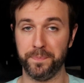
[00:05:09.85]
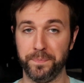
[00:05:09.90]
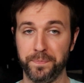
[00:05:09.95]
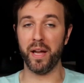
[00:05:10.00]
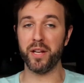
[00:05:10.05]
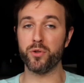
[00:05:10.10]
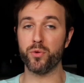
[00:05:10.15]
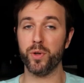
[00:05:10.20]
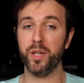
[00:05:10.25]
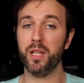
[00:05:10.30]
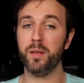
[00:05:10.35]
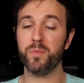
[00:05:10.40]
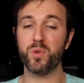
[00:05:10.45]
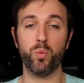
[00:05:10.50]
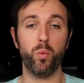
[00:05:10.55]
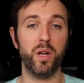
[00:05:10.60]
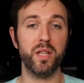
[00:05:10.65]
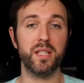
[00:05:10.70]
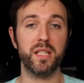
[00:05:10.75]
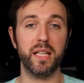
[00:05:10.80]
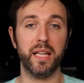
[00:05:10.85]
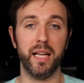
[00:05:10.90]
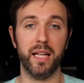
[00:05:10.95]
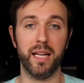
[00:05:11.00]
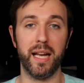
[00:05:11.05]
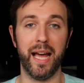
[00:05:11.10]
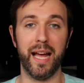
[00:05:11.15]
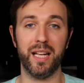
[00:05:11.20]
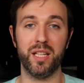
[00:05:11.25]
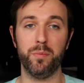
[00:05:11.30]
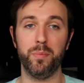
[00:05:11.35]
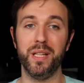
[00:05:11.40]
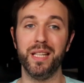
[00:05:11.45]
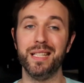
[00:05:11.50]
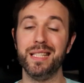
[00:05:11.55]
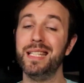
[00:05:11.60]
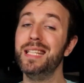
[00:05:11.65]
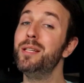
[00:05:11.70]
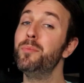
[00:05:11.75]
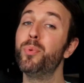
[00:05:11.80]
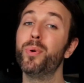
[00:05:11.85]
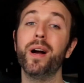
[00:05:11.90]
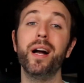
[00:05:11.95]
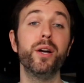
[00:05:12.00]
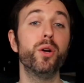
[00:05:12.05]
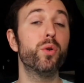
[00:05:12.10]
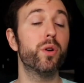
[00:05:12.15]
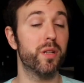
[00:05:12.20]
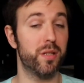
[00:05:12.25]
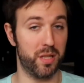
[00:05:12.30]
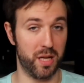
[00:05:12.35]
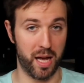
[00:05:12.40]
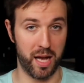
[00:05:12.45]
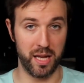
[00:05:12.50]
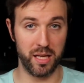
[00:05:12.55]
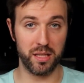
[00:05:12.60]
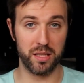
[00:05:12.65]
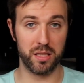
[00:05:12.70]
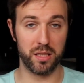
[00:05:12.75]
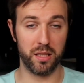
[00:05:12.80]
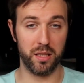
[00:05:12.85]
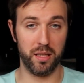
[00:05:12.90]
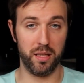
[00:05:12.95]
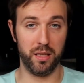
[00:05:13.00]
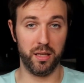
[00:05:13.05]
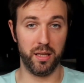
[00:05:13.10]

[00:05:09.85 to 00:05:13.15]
My dreams once again had to be deprioritized,